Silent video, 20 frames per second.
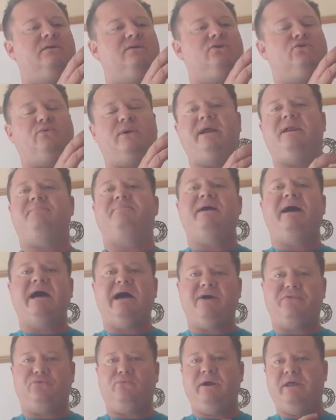create a
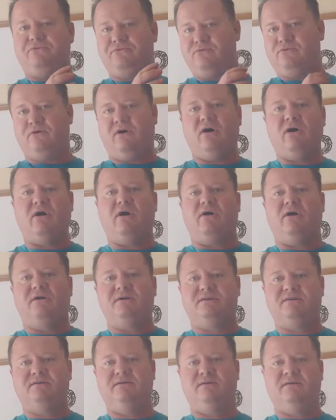pathway through the
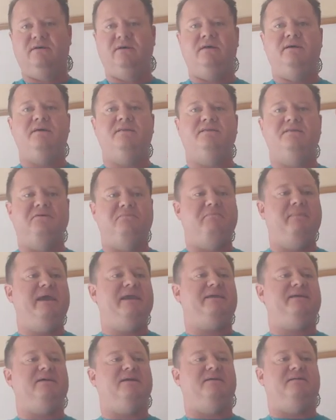heart that
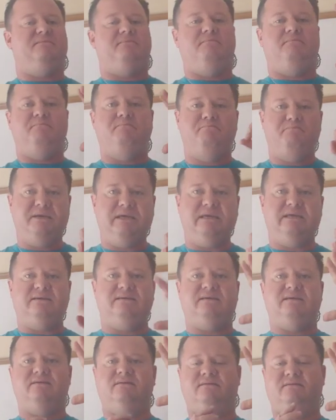make it
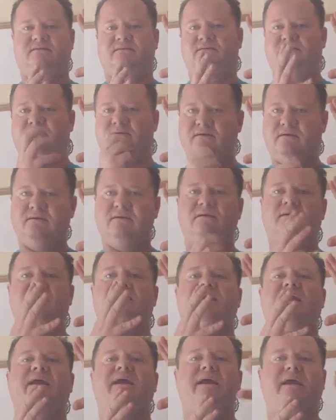beat
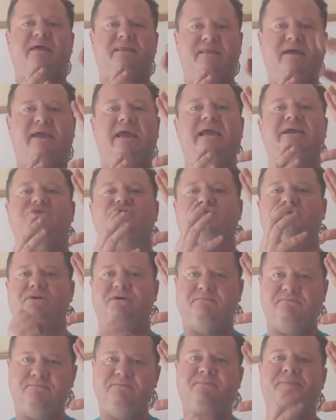in the
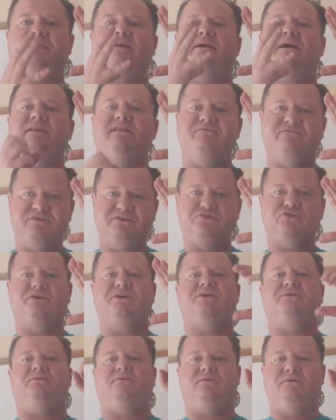atrium and the
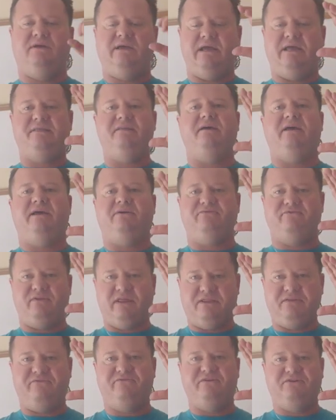ventricle and
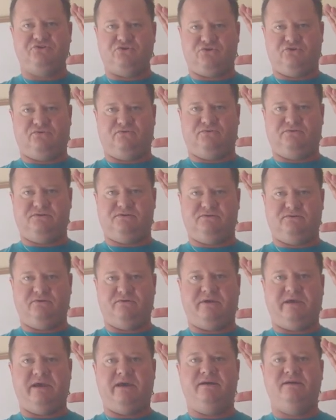the ventricles,
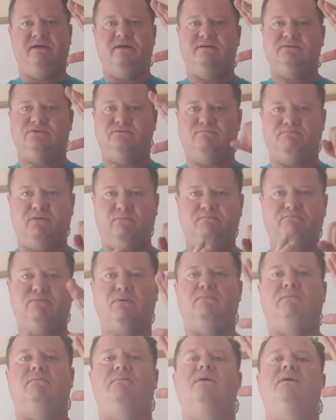okay? So boom,
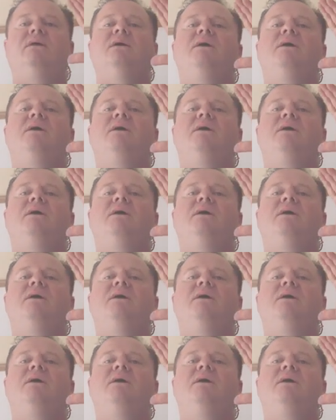boom,